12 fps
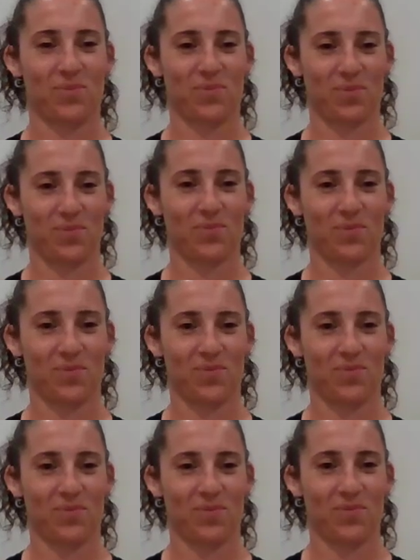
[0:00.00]

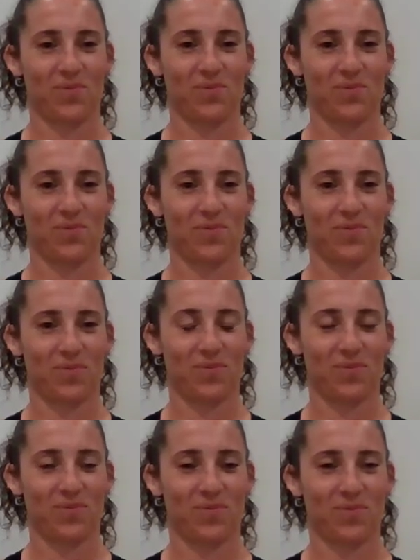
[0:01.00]

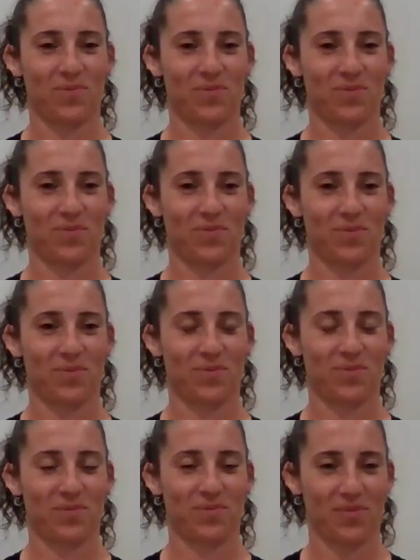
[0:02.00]

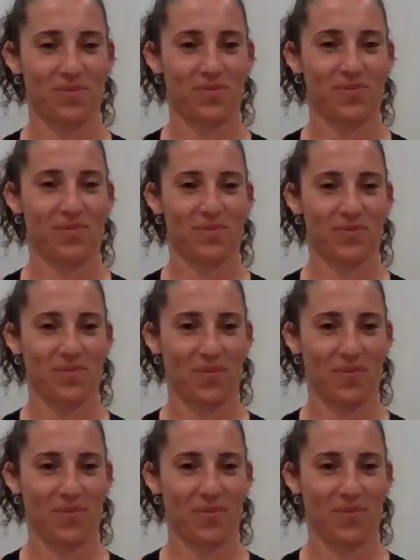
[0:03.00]
[no speech]